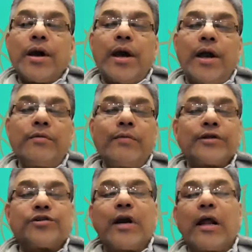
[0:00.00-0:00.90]
And when
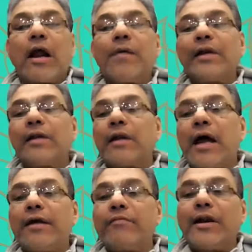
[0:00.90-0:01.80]
Srila Ramanand
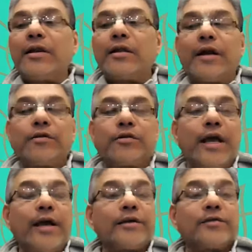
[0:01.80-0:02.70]
Rai went there to
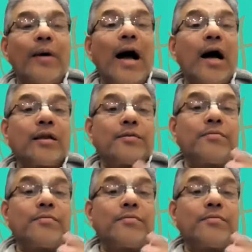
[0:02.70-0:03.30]
take his bath,